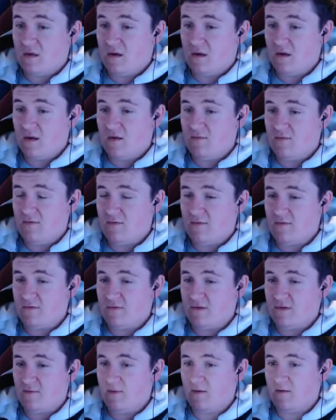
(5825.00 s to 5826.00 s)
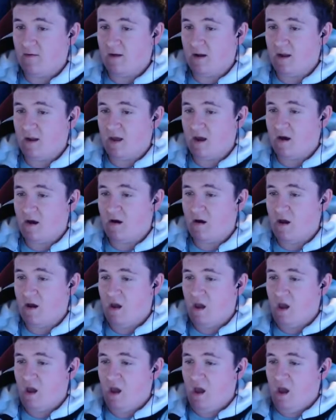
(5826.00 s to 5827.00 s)
Anyone streaming right now?
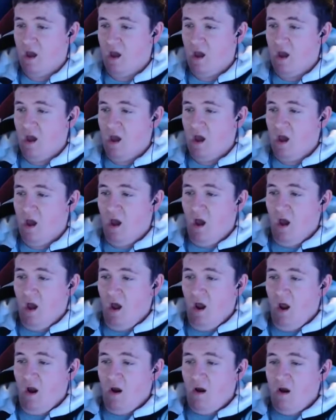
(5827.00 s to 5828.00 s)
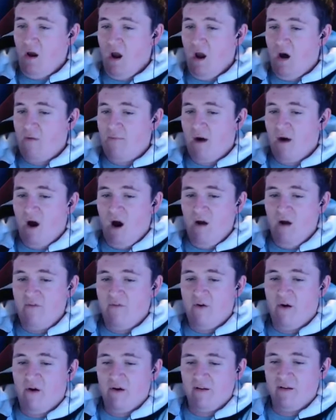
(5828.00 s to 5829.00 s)
Nope,
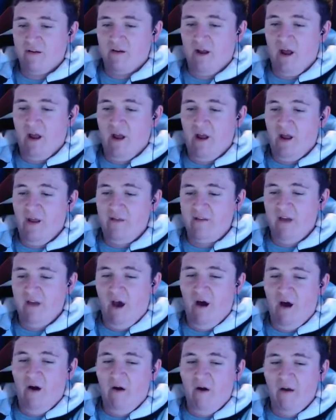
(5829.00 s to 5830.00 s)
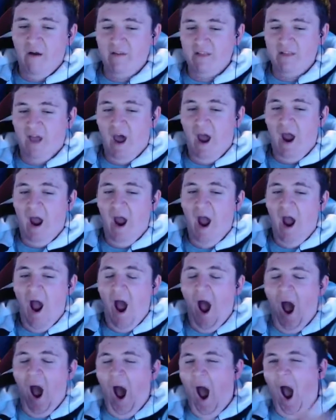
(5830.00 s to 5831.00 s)
unfortunate. So with that,
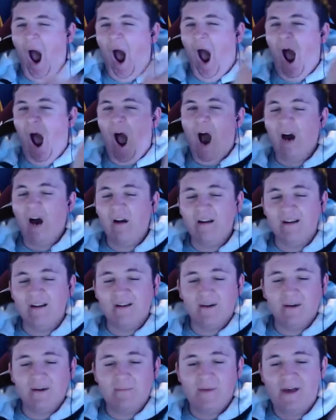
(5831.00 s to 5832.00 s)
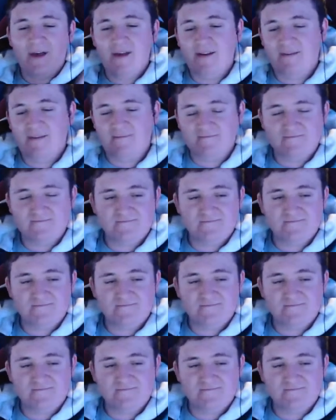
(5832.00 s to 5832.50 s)
I'm going to go to bed.